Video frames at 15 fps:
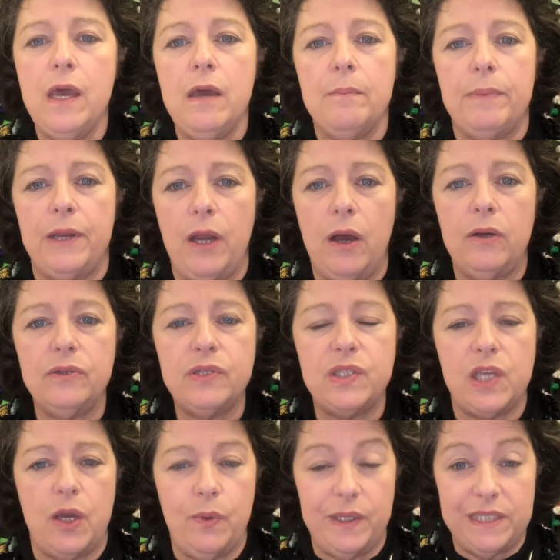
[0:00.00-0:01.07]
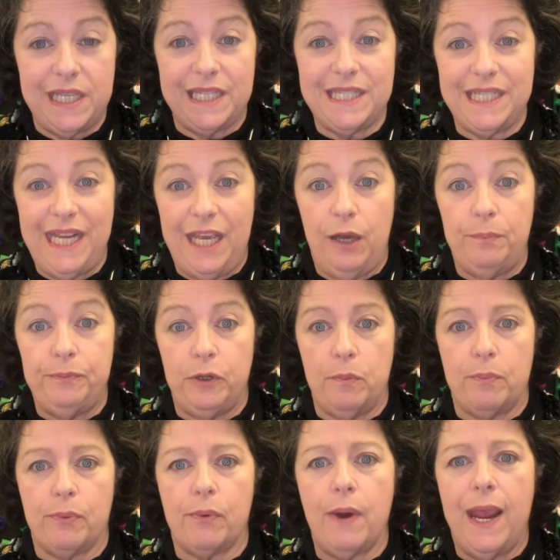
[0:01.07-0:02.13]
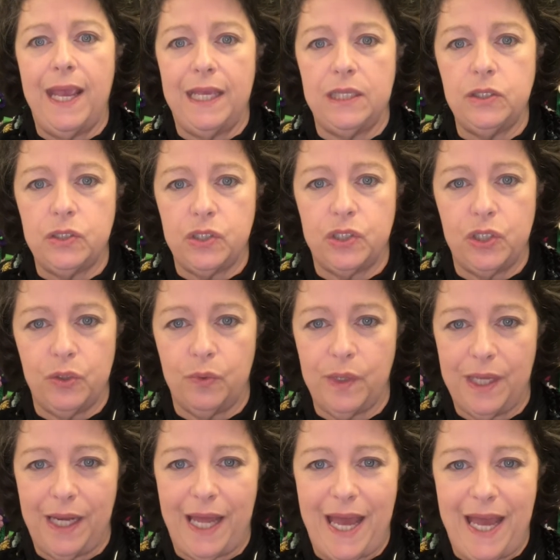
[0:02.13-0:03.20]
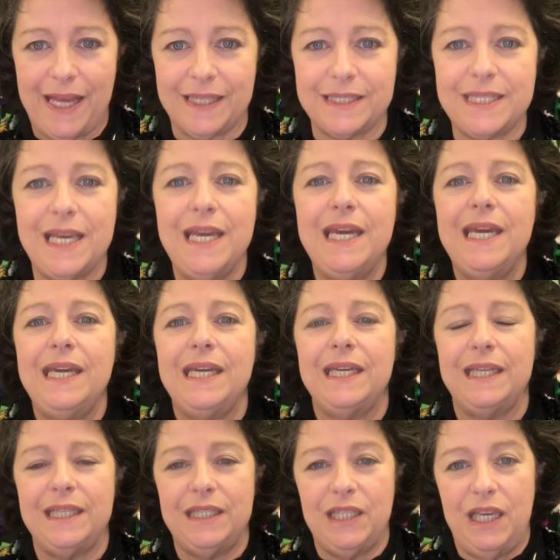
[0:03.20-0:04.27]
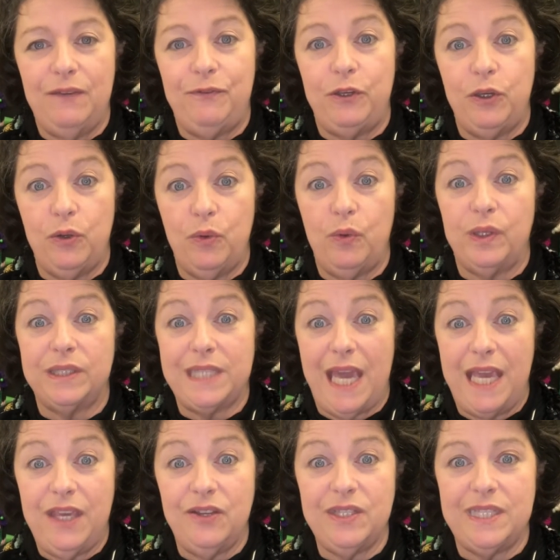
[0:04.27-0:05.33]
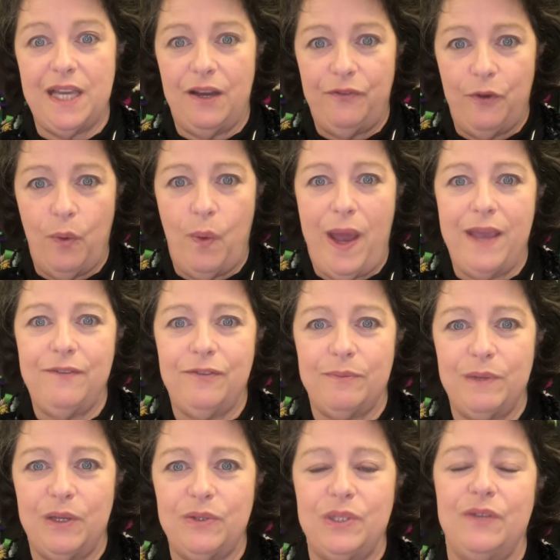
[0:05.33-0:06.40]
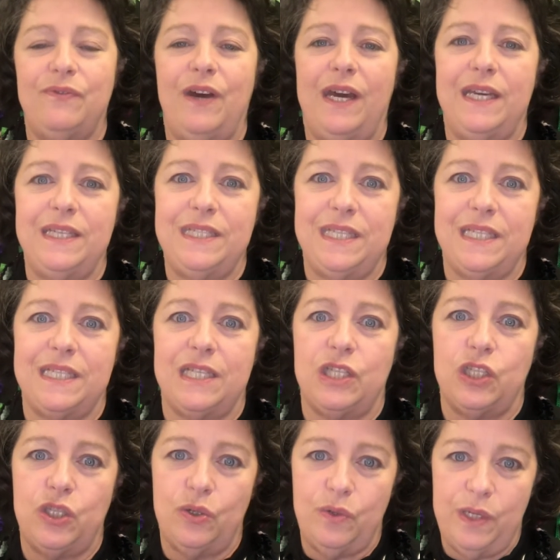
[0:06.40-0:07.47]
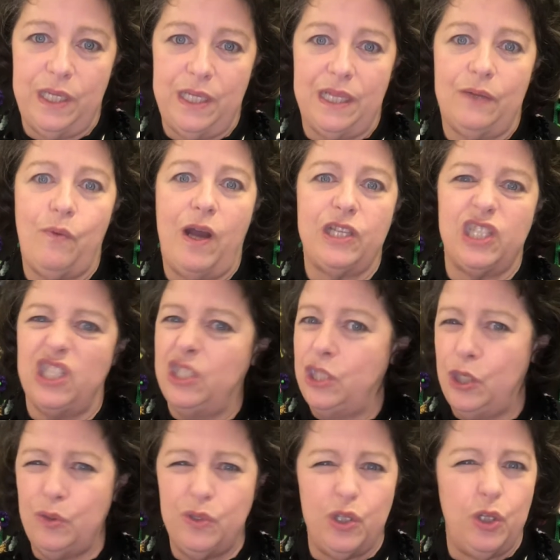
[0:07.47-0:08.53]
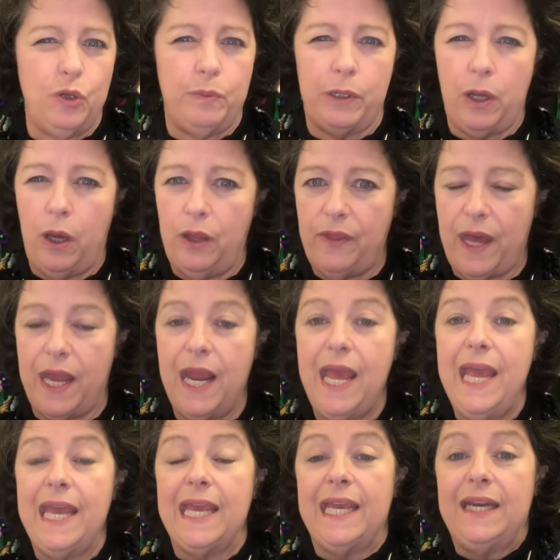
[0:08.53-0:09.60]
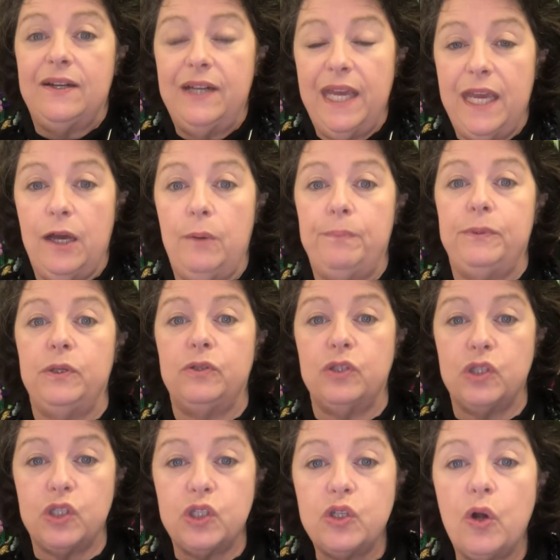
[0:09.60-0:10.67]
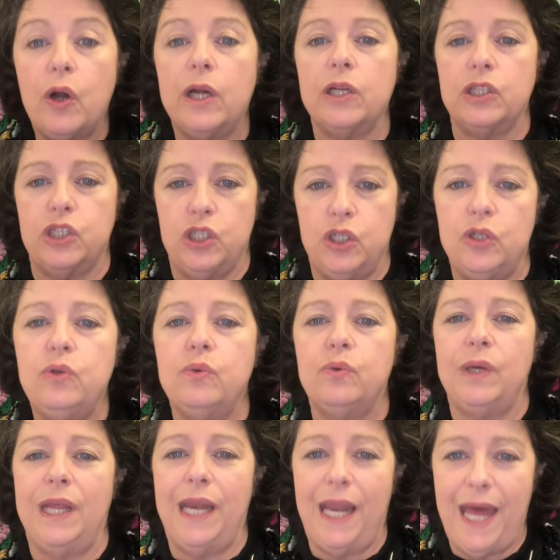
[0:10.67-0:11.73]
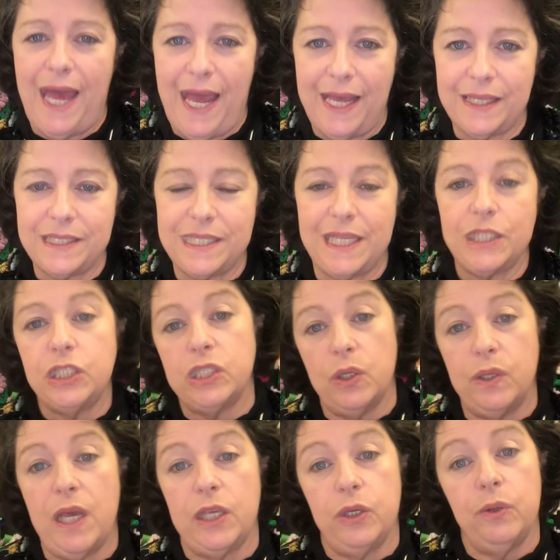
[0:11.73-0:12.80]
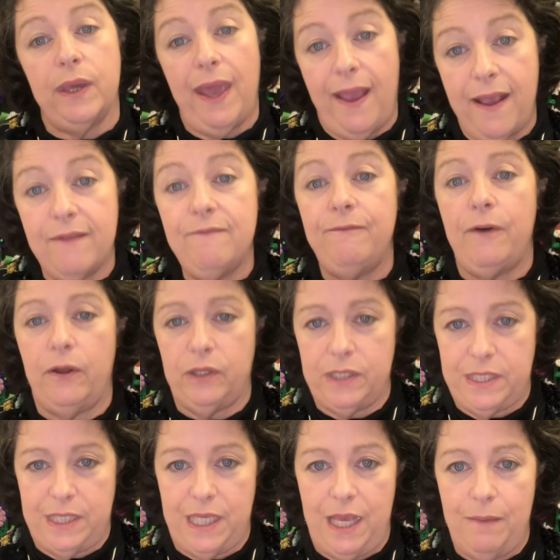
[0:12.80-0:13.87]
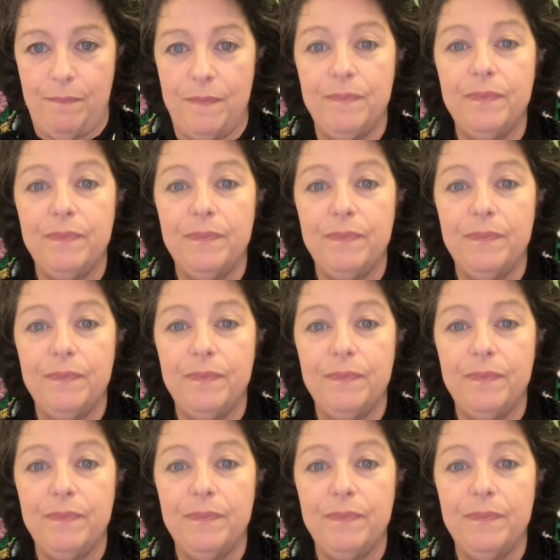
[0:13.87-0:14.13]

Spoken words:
But also, it doesn't help your brains to relax. If you take yourself away from those devices and doing the watching YouTube and all that, it'll help you to start to relax so that you can fall asleep